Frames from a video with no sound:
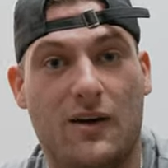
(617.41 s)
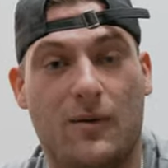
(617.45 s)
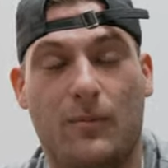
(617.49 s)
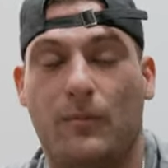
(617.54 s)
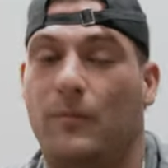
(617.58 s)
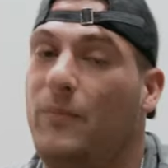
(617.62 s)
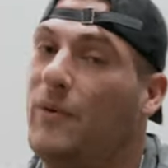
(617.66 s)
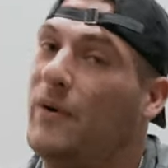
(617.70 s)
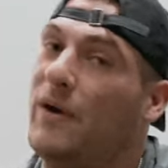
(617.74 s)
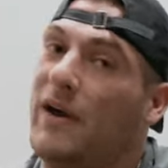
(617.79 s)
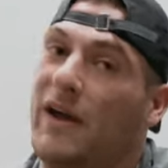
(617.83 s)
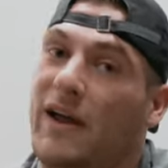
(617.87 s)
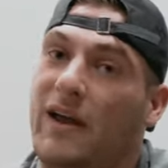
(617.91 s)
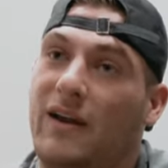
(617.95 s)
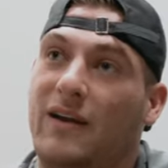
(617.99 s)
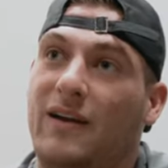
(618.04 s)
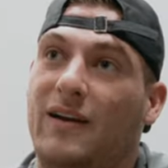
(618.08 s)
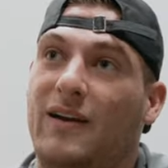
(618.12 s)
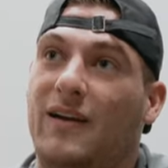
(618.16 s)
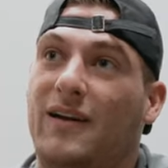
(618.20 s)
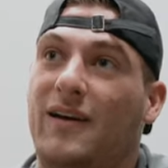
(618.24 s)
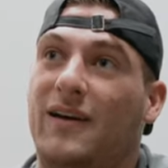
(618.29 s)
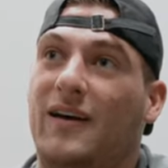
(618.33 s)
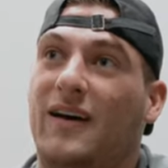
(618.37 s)

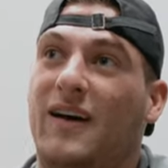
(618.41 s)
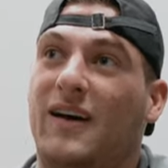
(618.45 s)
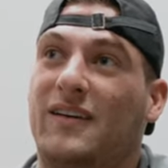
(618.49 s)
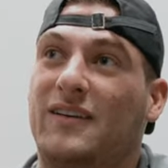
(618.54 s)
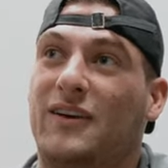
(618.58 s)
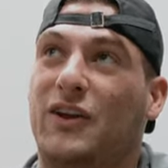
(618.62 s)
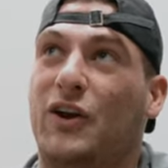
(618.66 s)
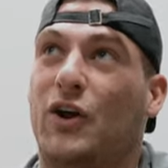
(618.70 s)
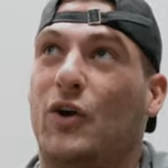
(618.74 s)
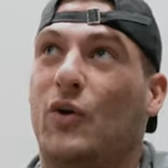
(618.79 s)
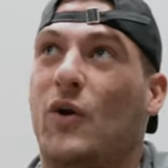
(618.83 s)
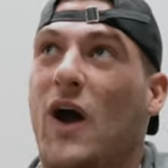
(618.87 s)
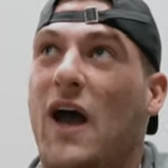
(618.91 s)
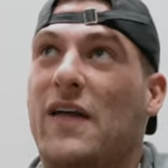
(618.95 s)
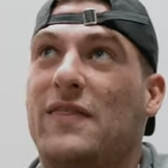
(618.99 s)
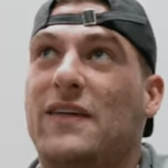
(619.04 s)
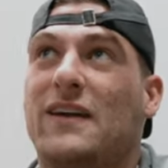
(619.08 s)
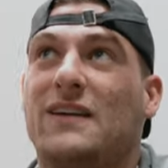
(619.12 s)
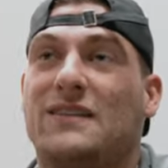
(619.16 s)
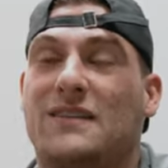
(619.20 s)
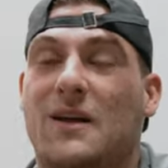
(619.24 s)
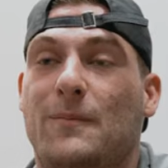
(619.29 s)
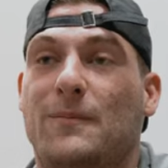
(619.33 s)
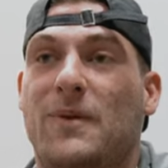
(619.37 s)
But, you know, I
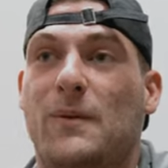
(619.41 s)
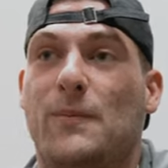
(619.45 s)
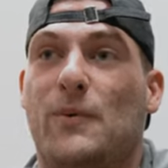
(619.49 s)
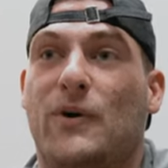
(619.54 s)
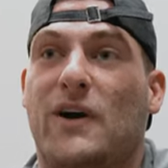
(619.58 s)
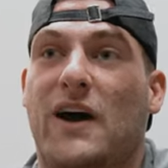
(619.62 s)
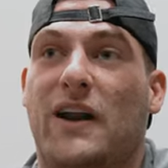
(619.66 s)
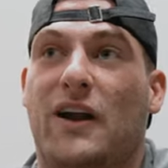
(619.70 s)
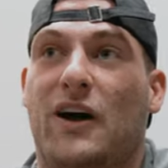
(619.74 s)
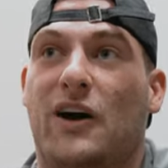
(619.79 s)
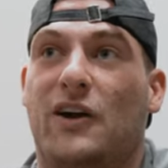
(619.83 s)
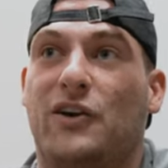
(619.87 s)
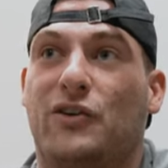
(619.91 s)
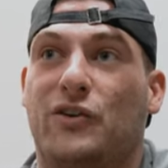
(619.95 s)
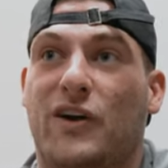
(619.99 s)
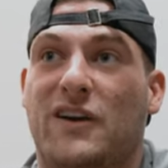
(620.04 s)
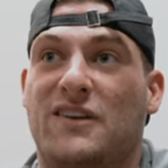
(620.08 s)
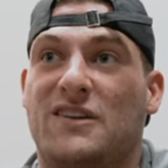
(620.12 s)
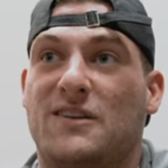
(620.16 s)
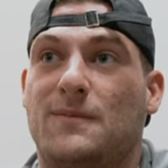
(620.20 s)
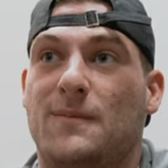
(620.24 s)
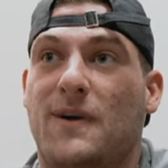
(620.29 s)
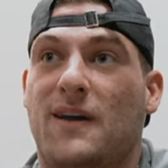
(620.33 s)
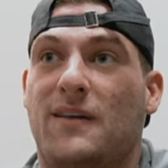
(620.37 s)
think some people kind of
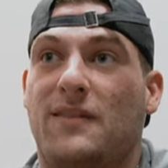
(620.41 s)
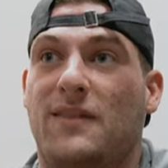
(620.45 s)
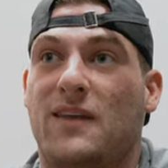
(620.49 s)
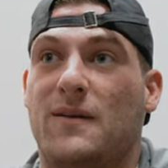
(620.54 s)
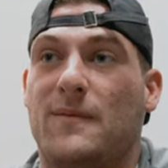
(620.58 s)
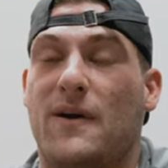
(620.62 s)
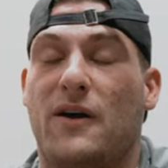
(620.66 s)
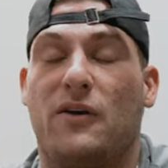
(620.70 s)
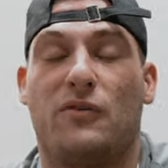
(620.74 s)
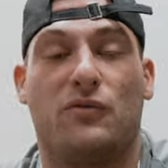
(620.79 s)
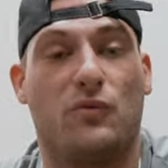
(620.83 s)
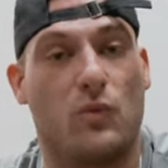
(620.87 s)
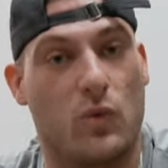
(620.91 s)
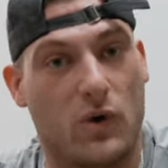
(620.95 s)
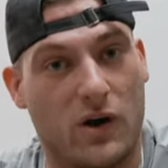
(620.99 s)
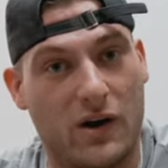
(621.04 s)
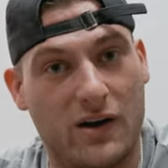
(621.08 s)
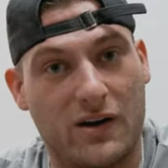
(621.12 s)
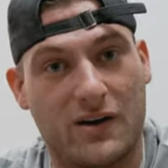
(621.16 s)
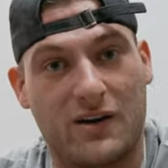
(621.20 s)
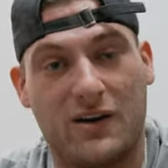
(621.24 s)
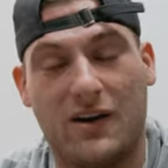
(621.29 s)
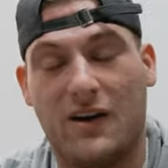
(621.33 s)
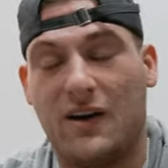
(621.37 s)
underestimate the amount of
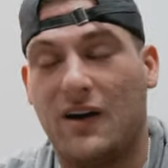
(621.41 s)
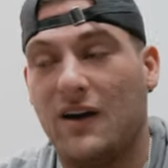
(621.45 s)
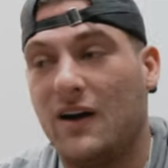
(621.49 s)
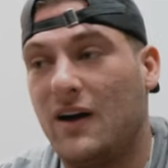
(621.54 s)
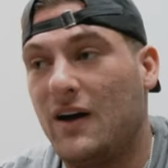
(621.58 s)
work